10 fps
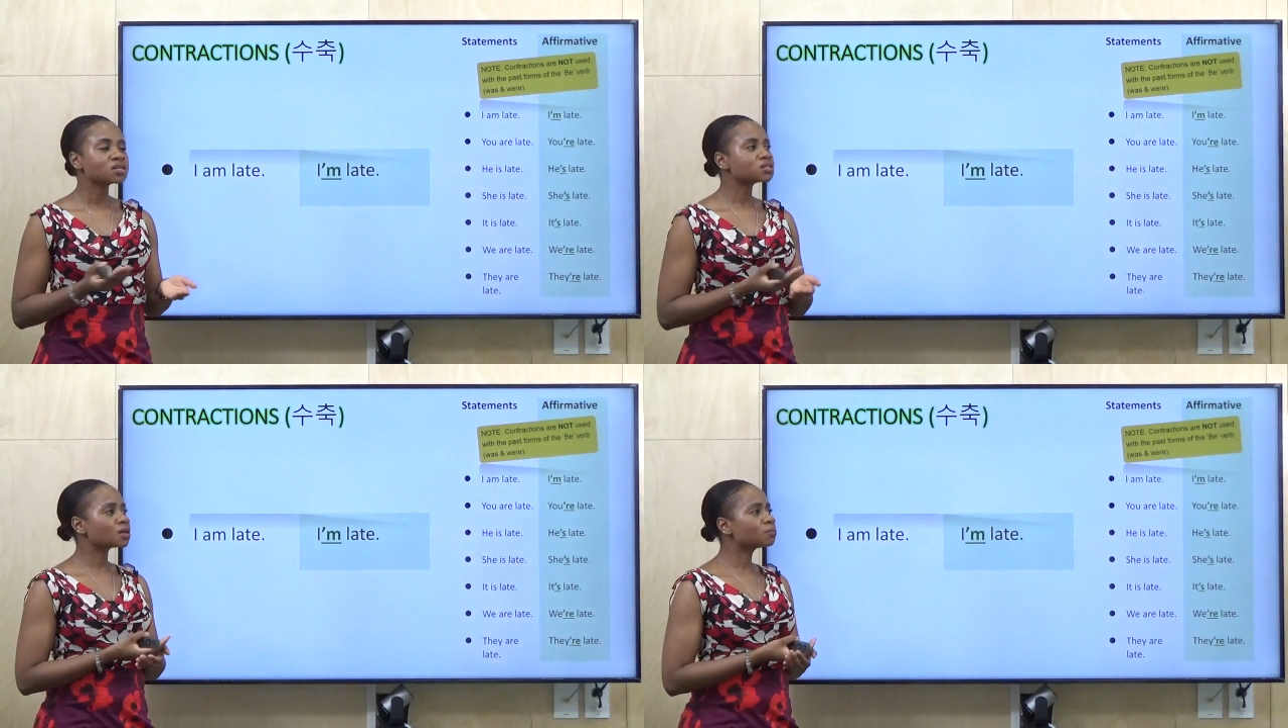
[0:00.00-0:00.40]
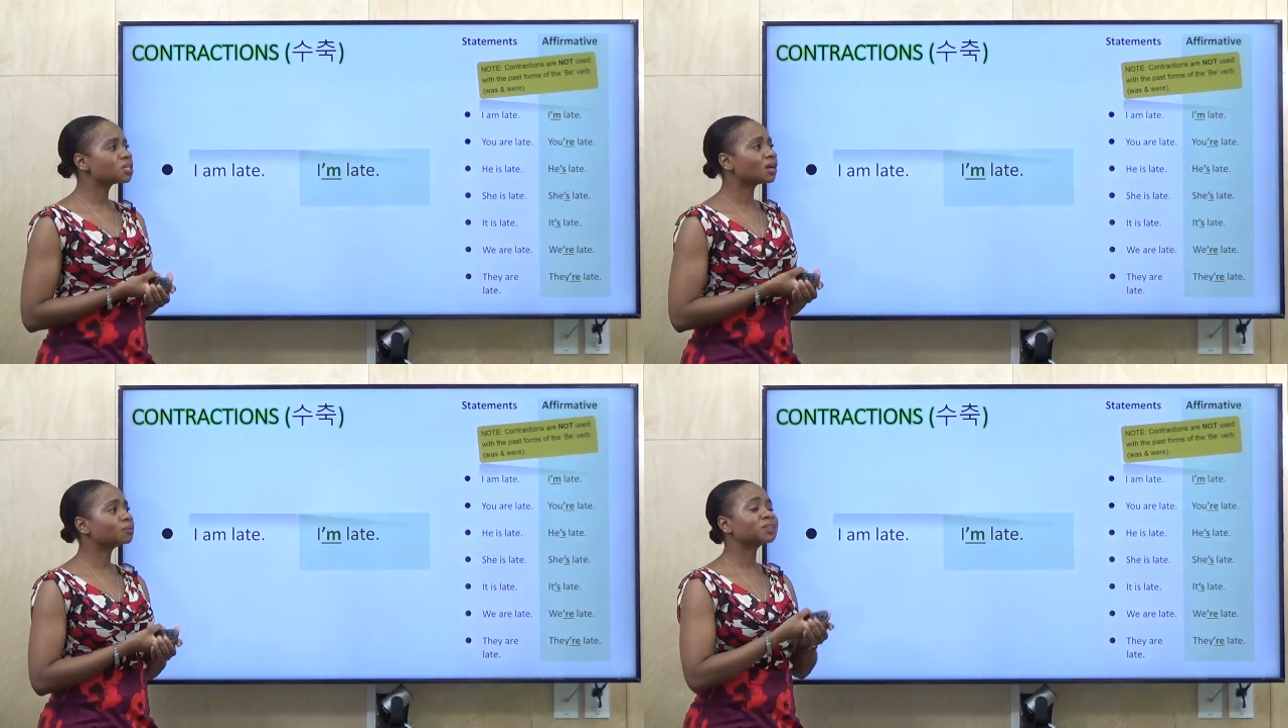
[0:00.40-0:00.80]

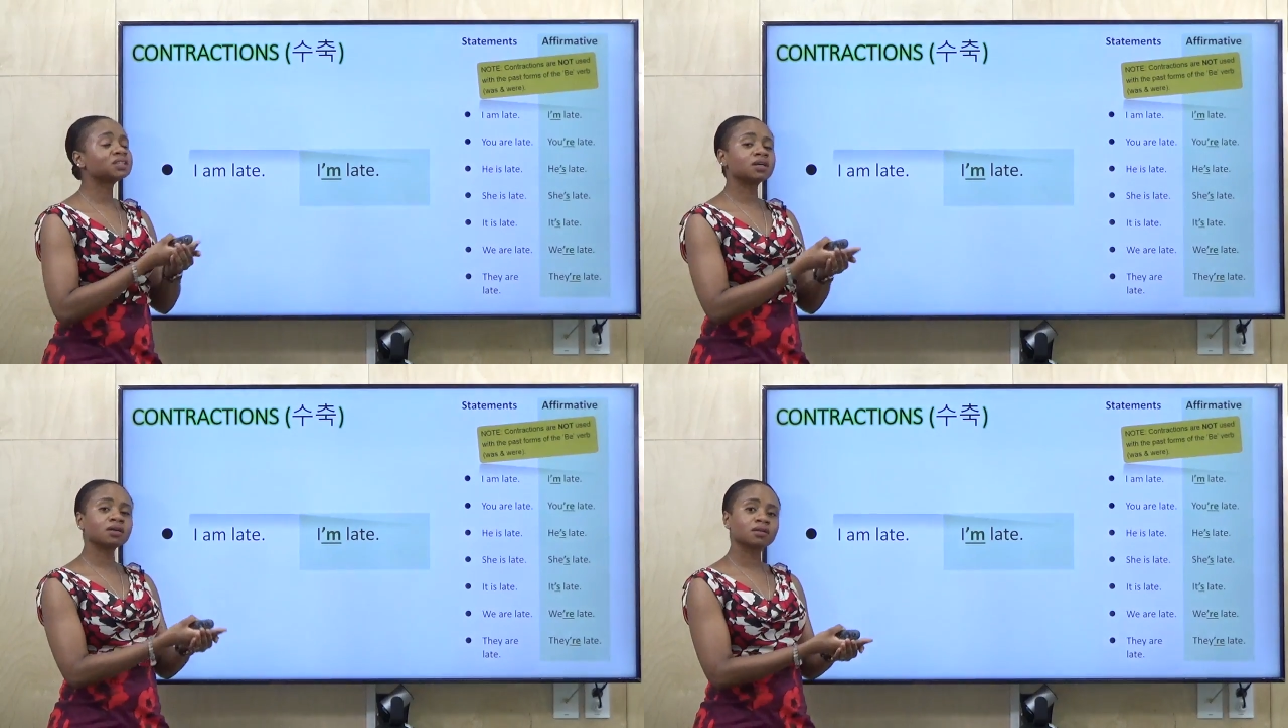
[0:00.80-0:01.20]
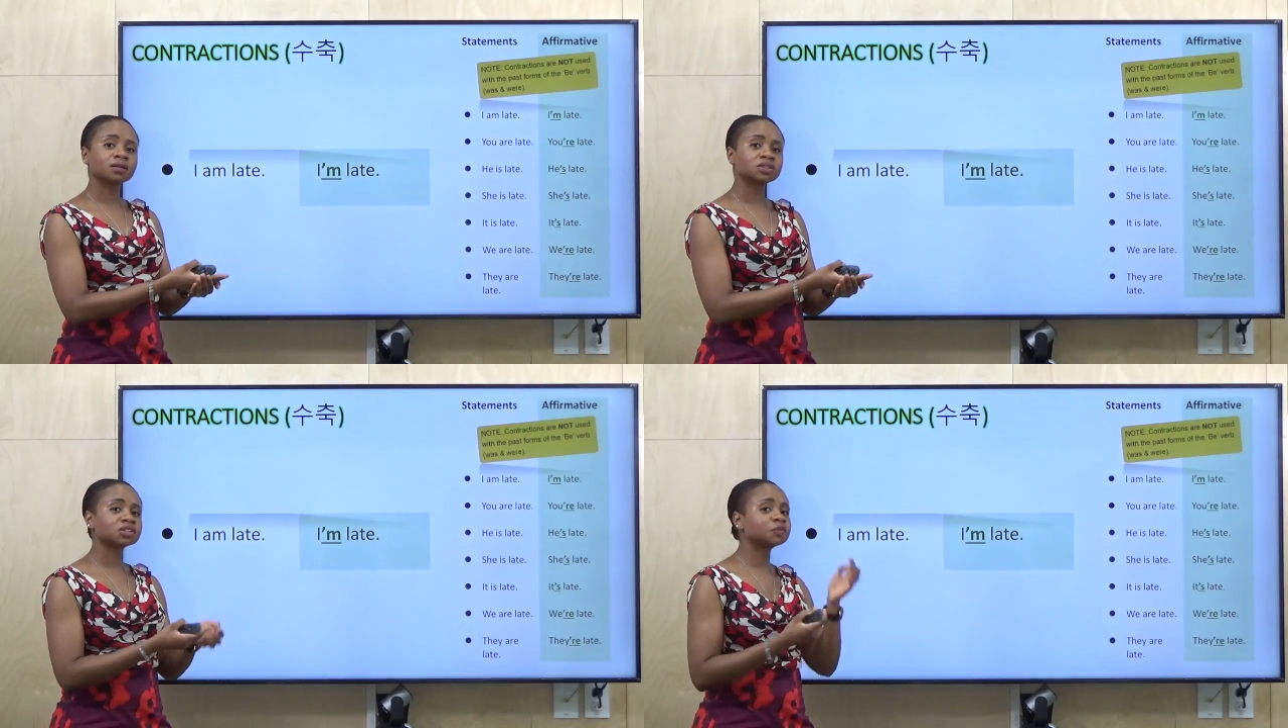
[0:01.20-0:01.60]
Sometimes in
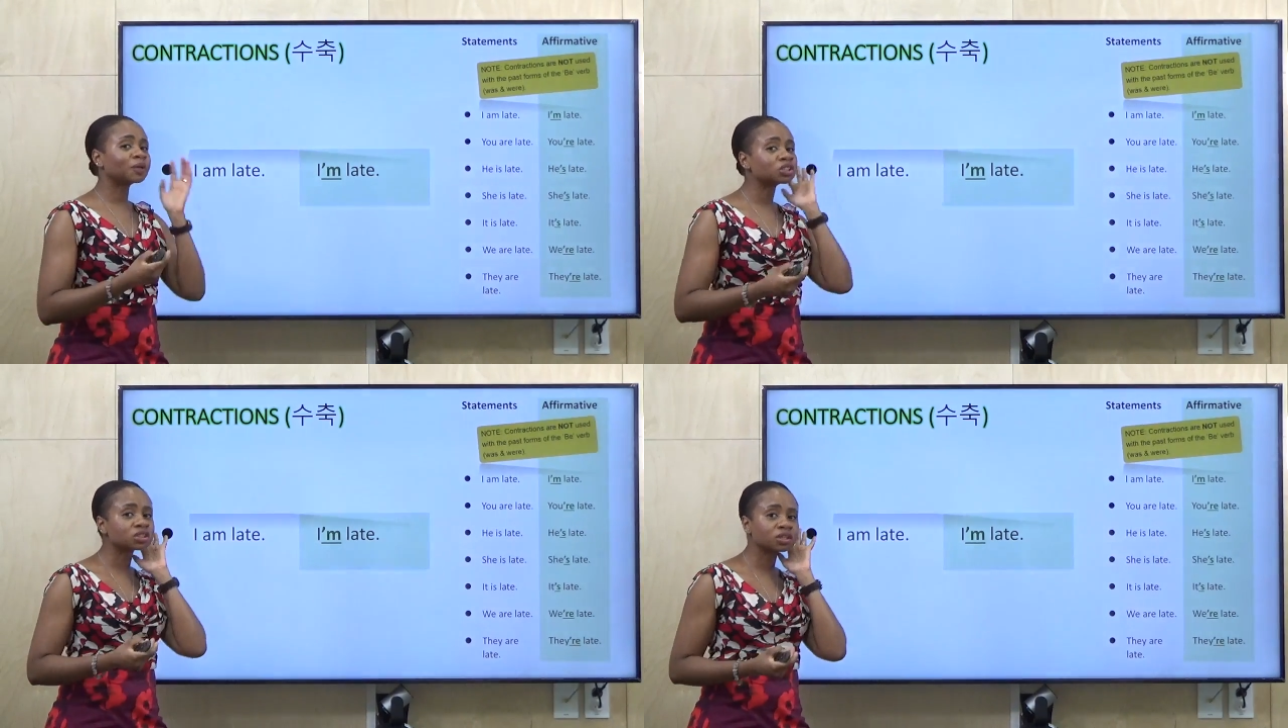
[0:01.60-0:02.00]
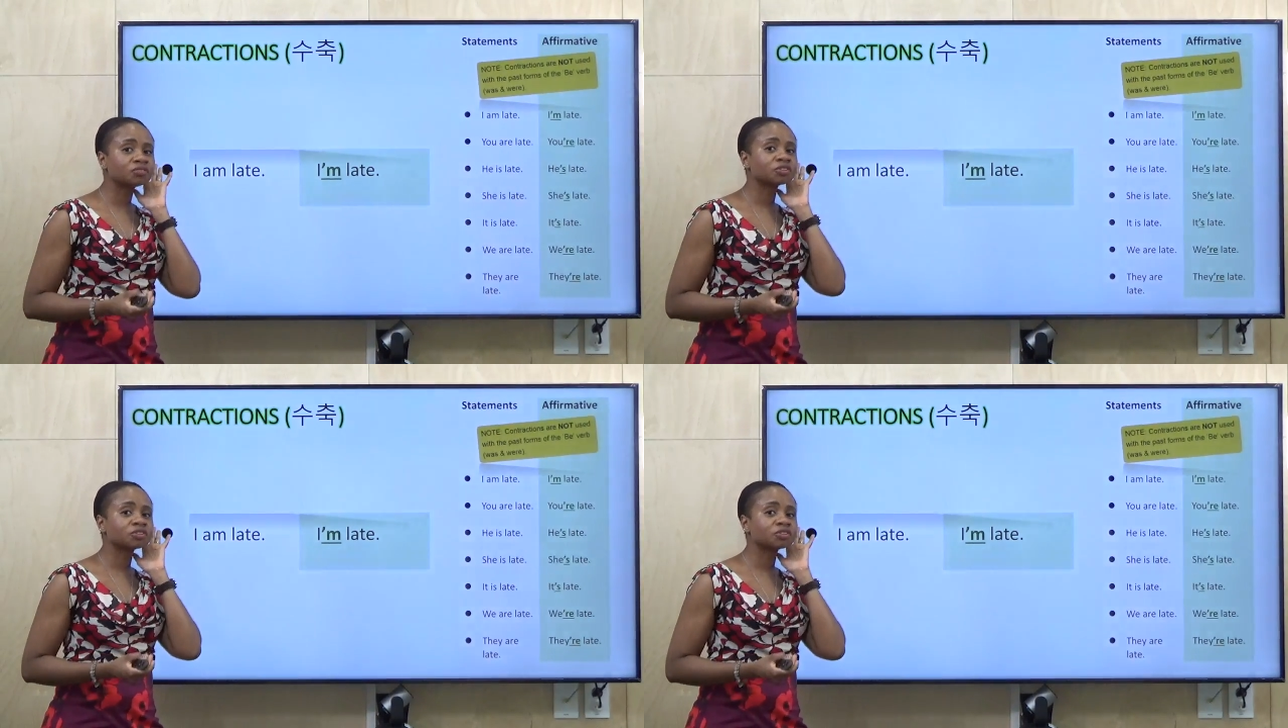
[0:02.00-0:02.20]
English, especially if